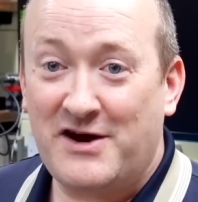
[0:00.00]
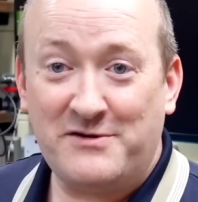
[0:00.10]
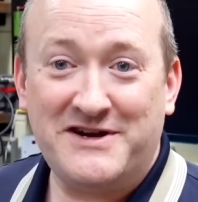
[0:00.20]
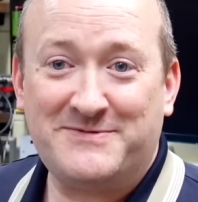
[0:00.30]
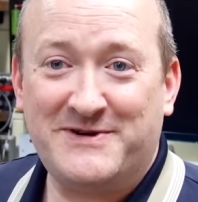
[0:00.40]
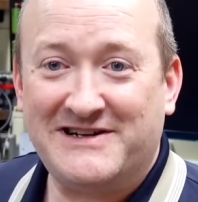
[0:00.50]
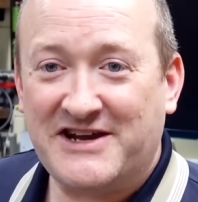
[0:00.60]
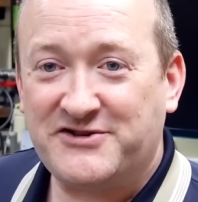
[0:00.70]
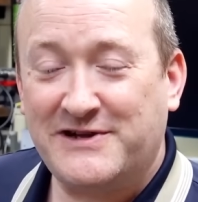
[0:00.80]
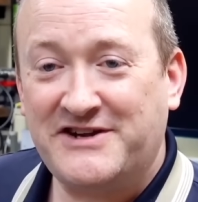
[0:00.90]
don't need to be an
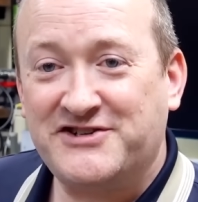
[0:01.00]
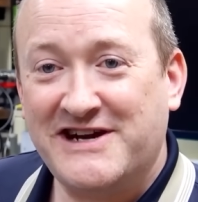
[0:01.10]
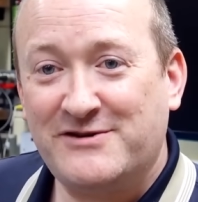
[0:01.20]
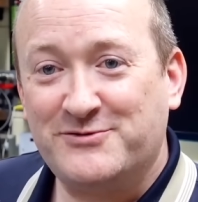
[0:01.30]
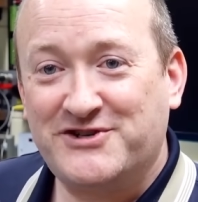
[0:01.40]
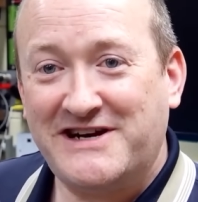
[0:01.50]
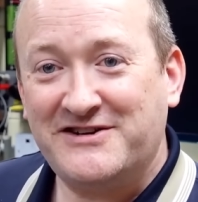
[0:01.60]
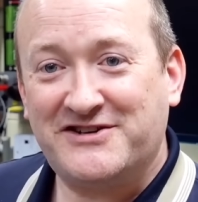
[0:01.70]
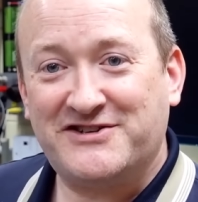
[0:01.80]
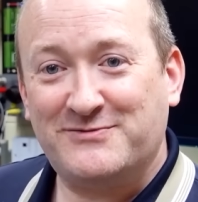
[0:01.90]
electrical engineer or
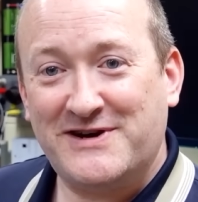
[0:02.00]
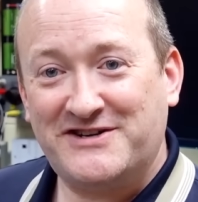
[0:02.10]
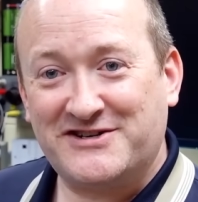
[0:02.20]
genius to read